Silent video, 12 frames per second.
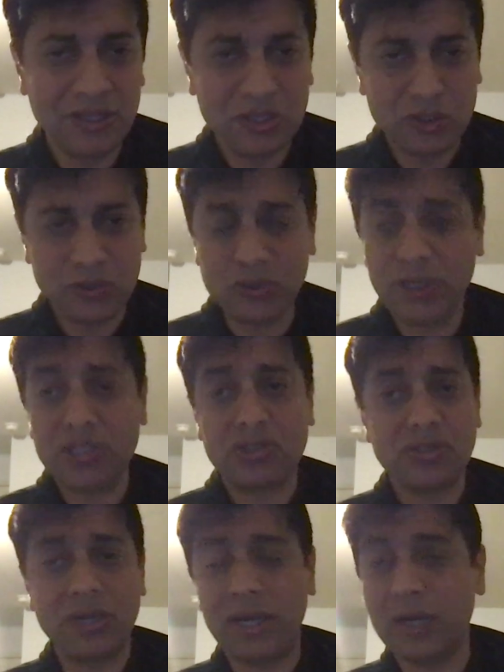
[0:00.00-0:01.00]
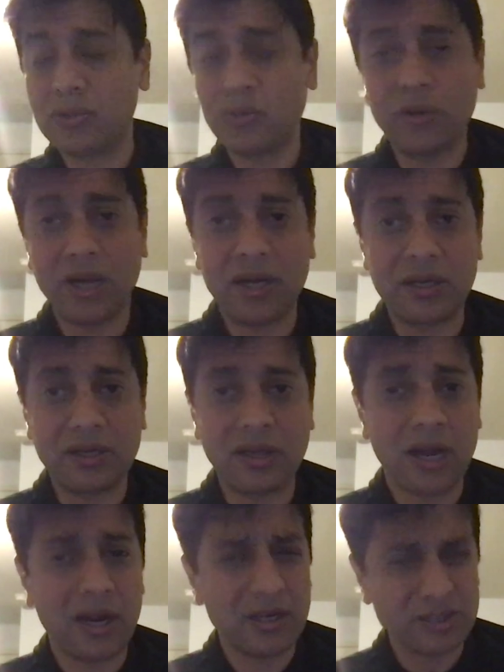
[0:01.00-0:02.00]
So we took our
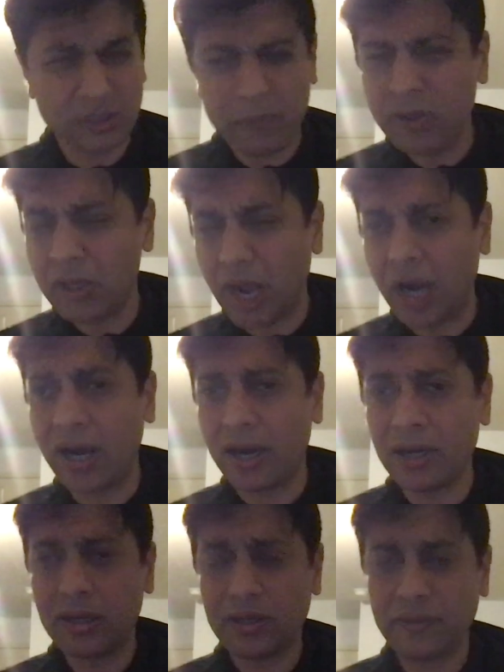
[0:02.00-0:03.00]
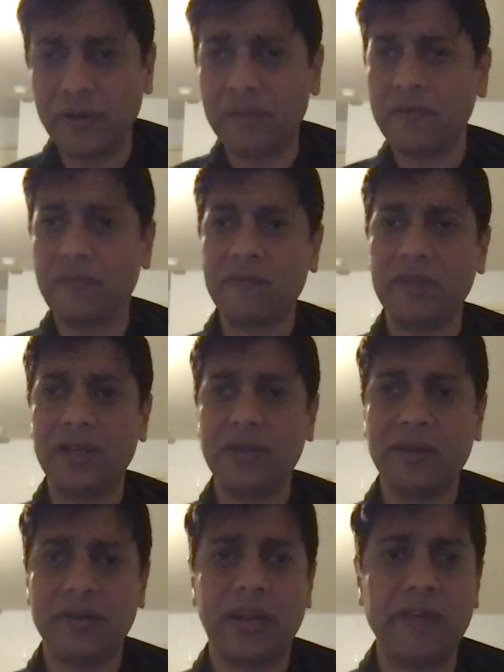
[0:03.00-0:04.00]
car. It's about an hour and a
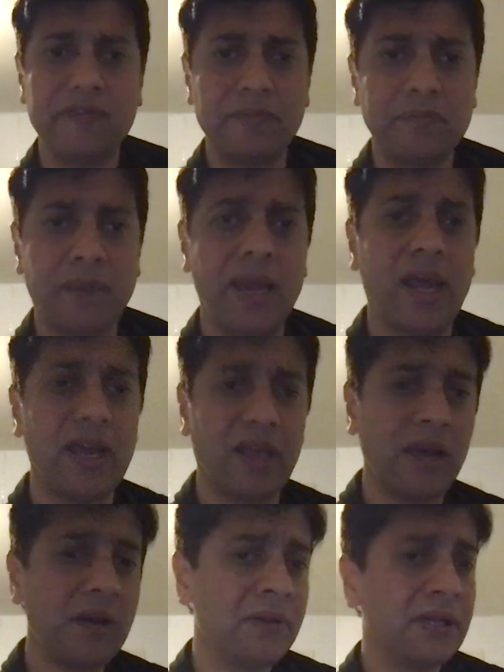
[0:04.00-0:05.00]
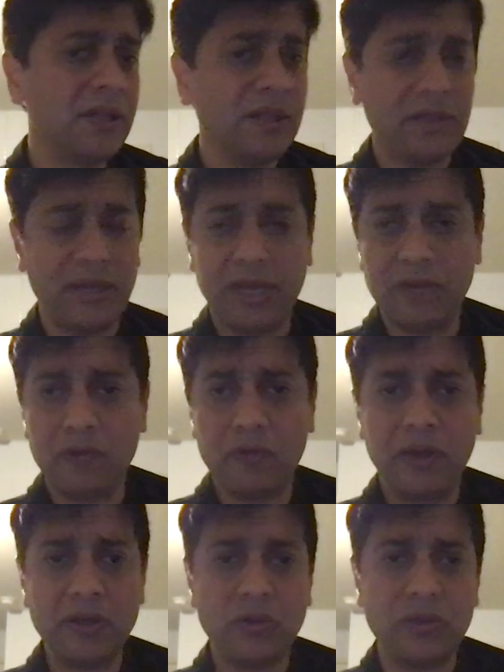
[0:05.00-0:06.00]
15 drive from Pelaya, and we
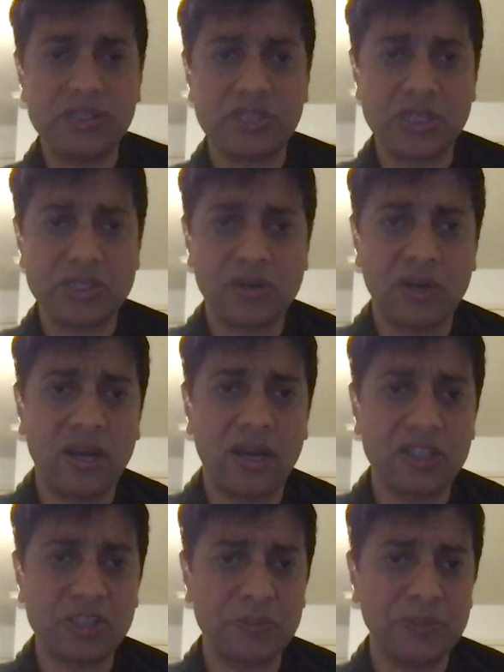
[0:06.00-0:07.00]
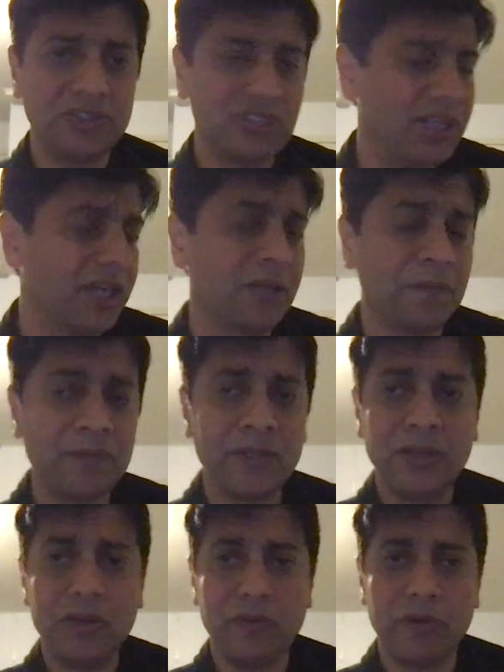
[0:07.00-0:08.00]
went to a station at La Spezia,
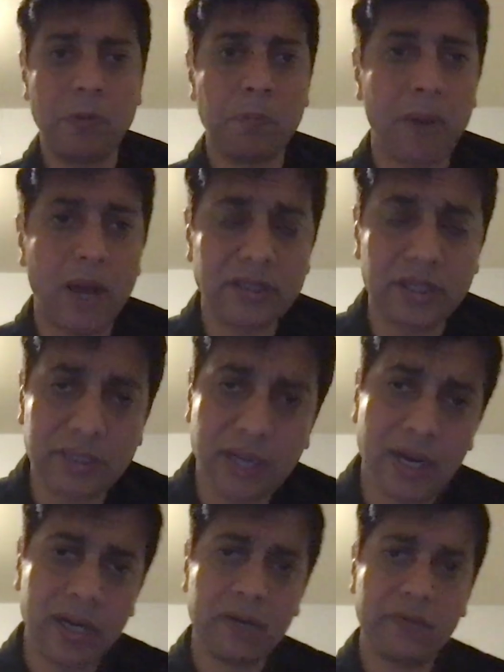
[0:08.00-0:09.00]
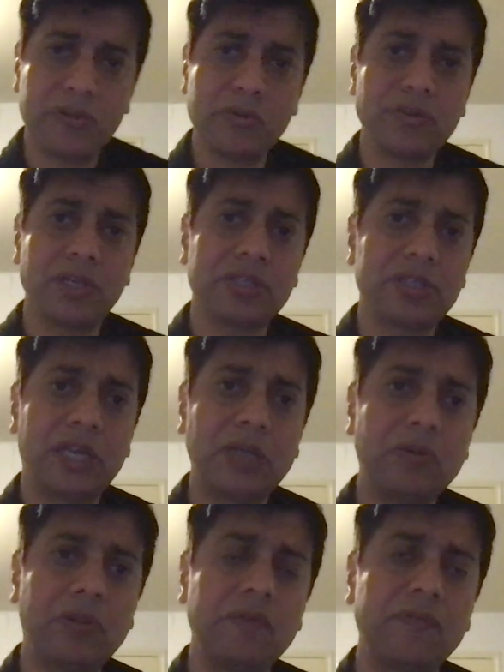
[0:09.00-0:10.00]
where we parked our car. We took the
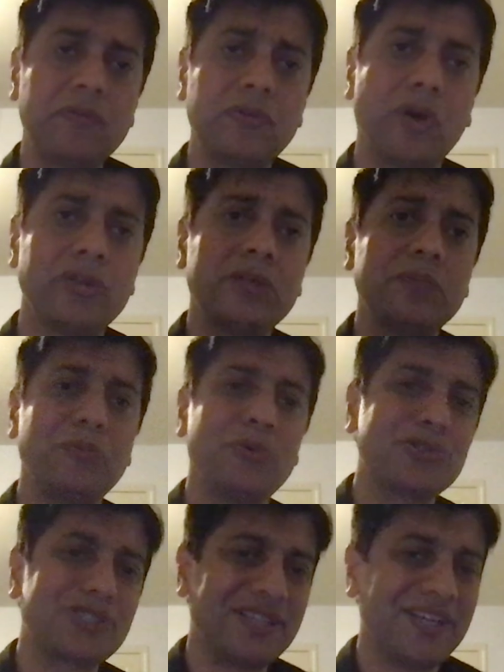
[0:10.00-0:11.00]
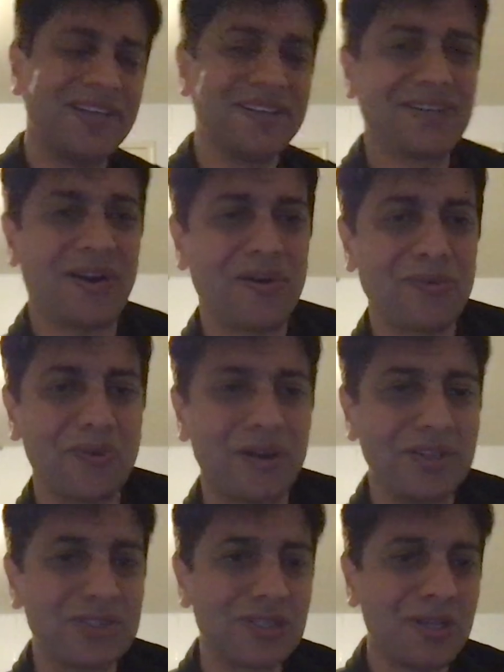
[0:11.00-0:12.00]
train to the northernmost town known
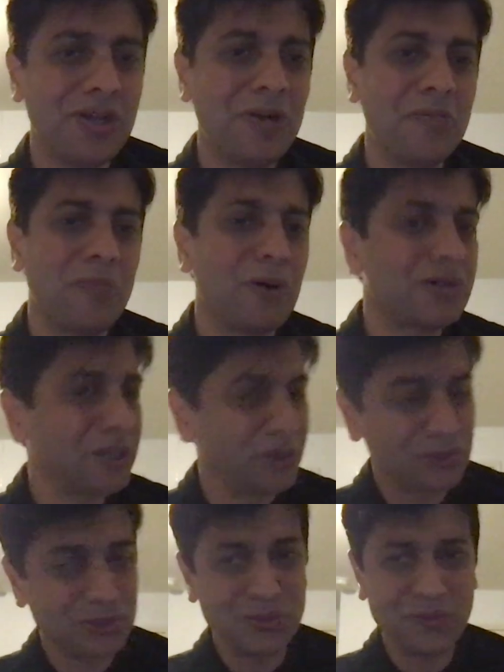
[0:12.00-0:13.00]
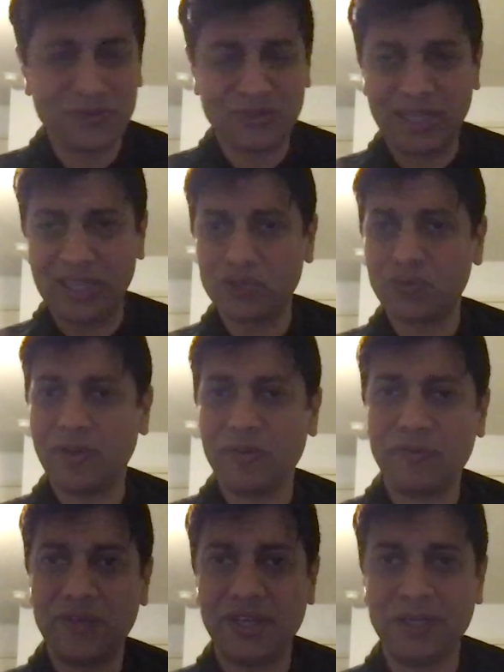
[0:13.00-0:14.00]
as Monte Rosso. That's where
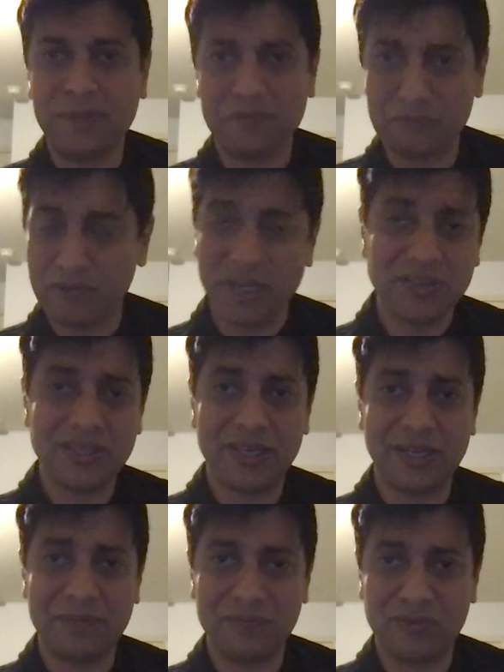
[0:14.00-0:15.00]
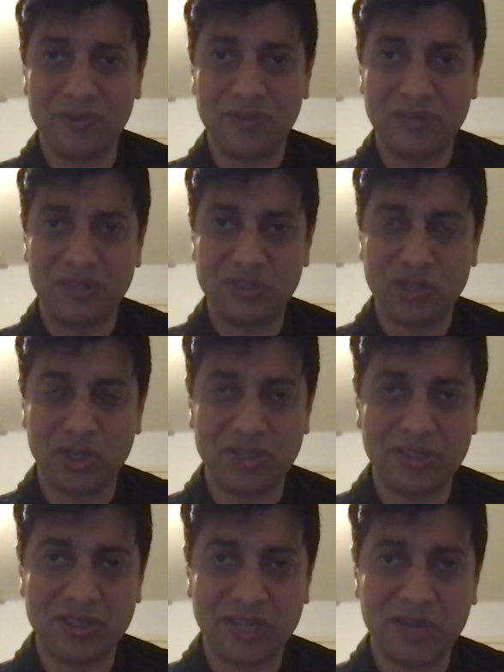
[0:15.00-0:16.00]
we went, and we enjoyed
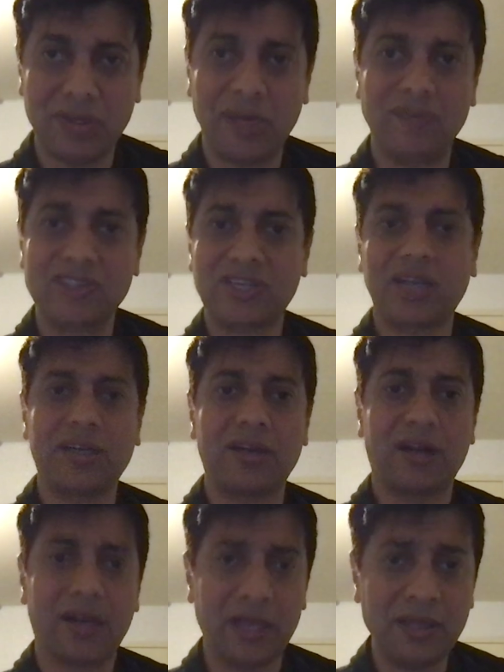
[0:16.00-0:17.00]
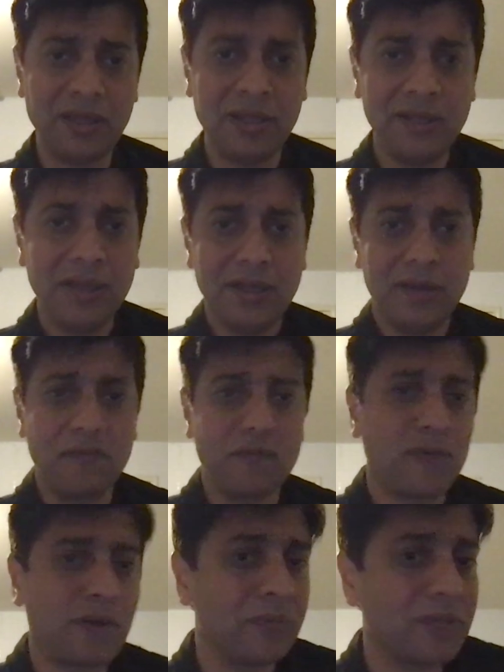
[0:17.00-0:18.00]
the town, and we started our hike. And
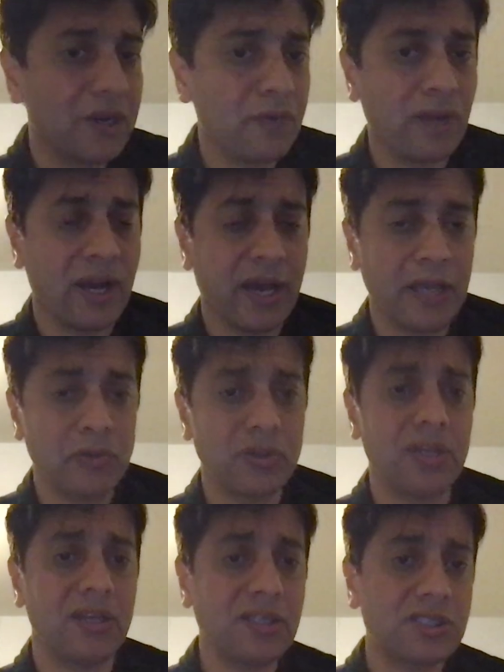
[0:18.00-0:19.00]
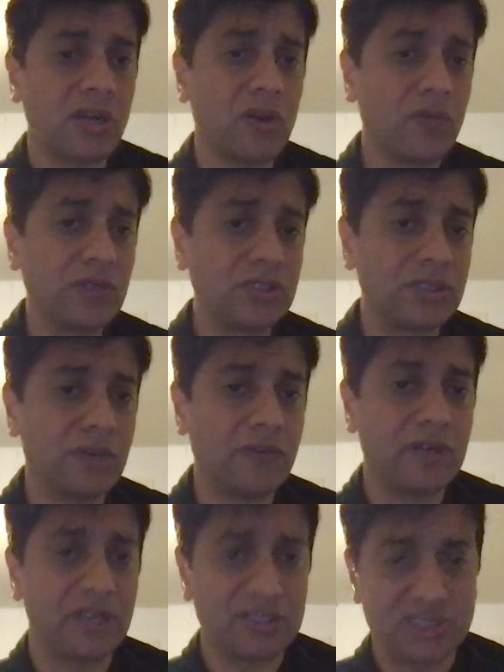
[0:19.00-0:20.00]
from there, we hiked to the next town, which is the
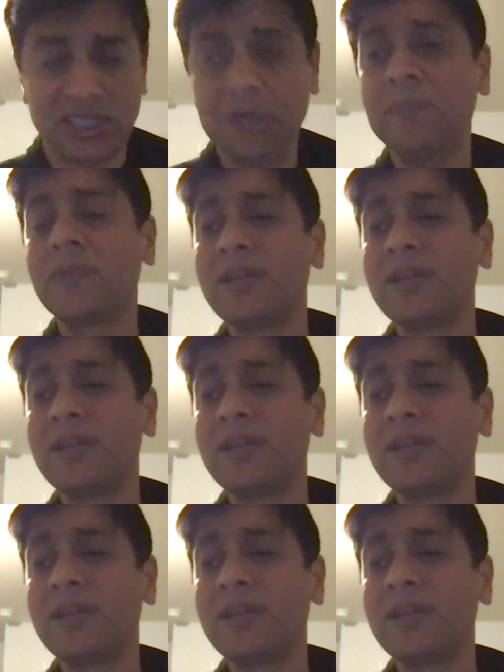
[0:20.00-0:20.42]
Vernazza.